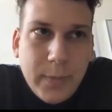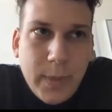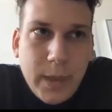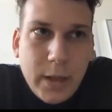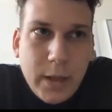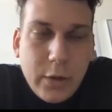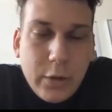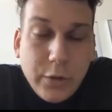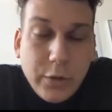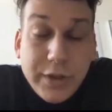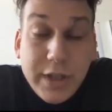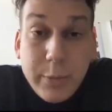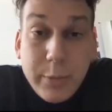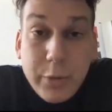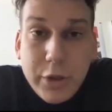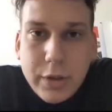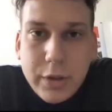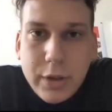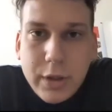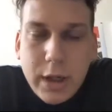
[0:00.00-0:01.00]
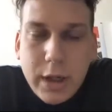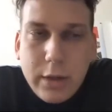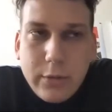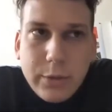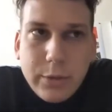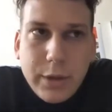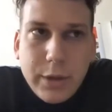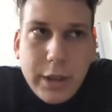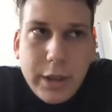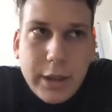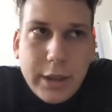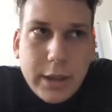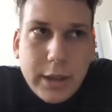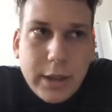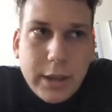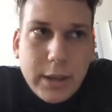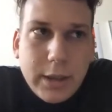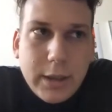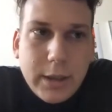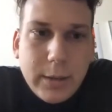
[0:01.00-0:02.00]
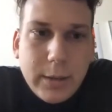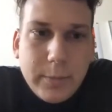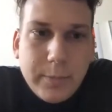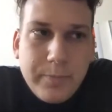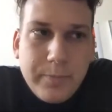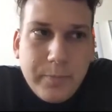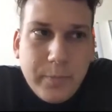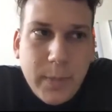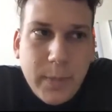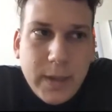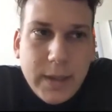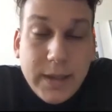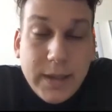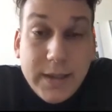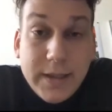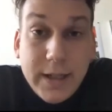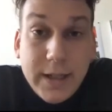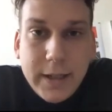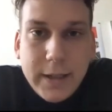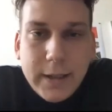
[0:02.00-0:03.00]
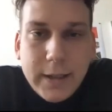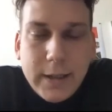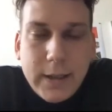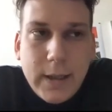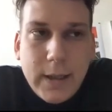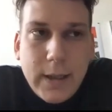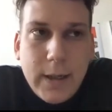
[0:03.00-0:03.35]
conception, how they're designed.